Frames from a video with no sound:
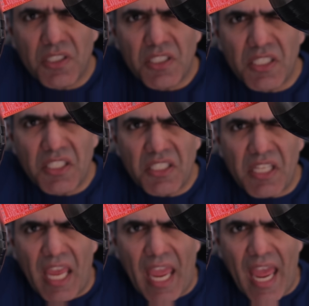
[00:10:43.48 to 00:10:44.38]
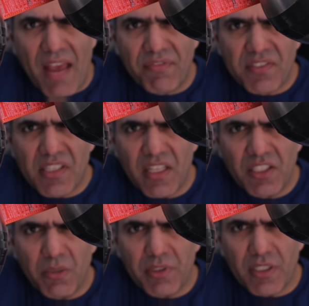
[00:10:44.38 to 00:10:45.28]
six and a half
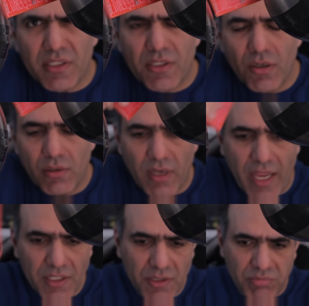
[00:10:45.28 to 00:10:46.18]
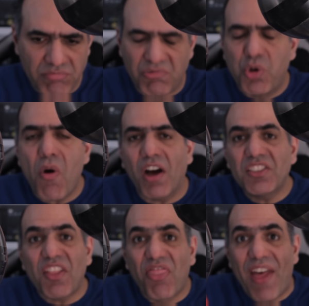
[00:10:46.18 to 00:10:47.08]
centimeters, so like two
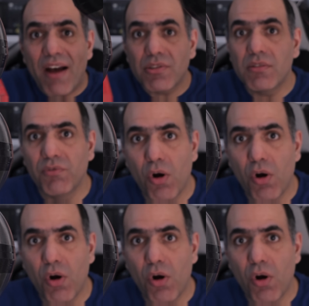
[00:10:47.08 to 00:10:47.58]
hundred thousand